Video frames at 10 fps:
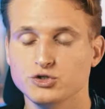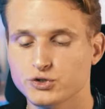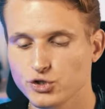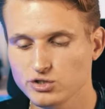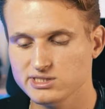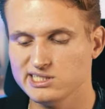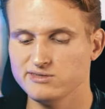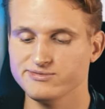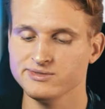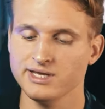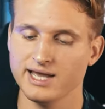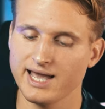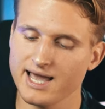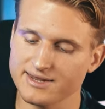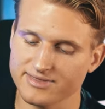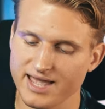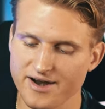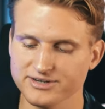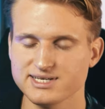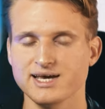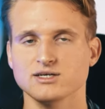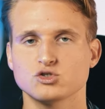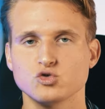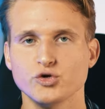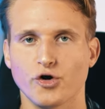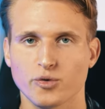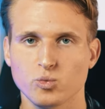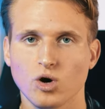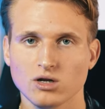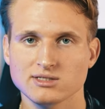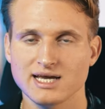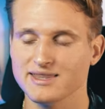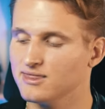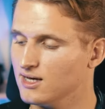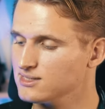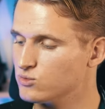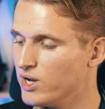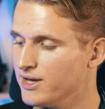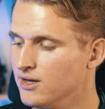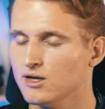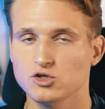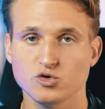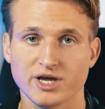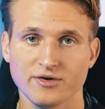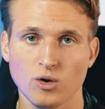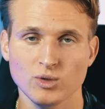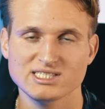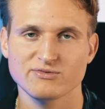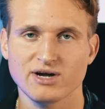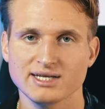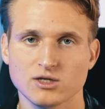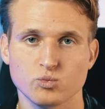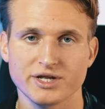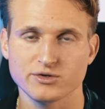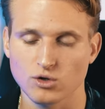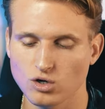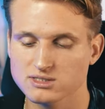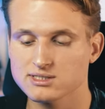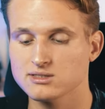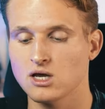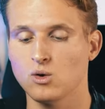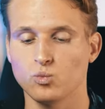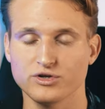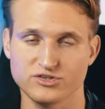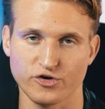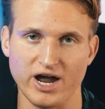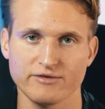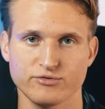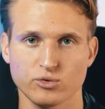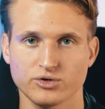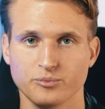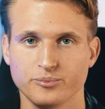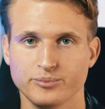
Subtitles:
You could even add an AirTag to your wallet and thus way you can always find it when you lost it with your iPhone.